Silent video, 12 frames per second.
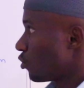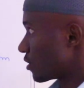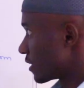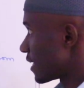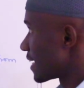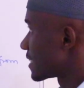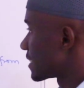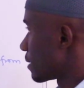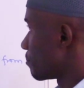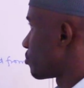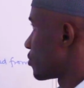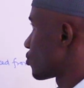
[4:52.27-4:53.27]
on that
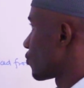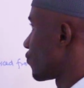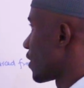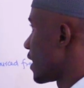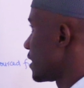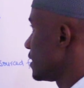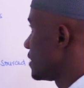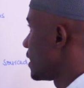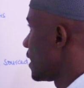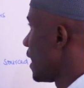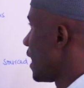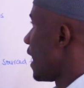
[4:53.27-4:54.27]
same piece of land.
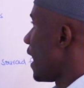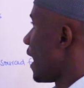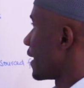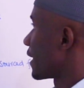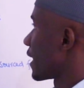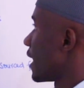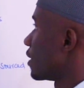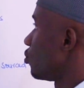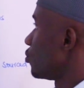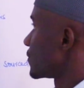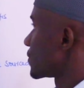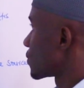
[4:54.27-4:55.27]
I can
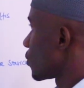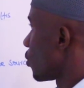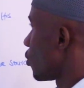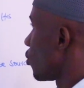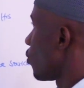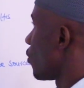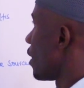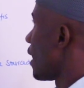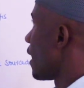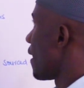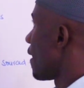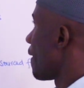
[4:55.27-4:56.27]
also
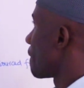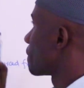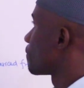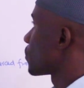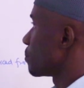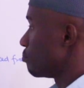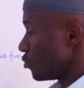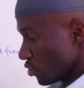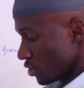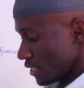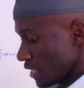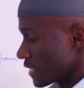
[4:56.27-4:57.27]

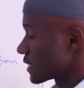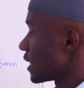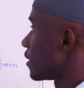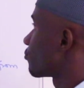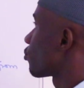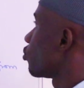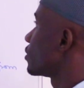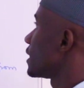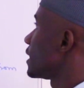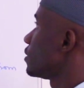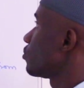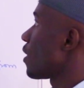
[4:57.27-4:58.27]
build a
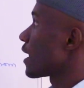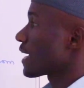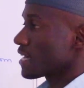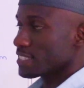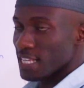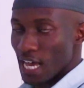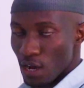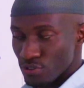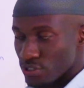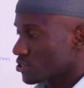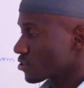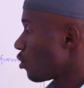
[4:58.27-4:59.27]
self-contained workers
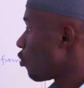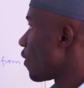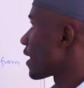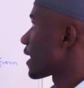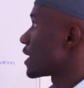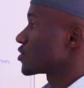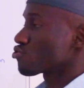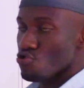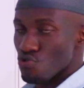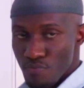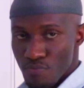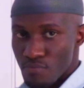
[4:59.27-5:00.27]
house or workers
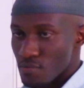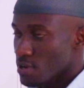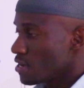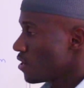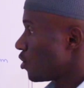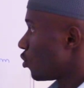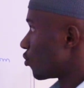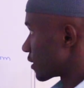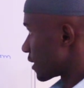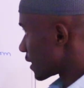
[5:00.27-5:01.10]
room on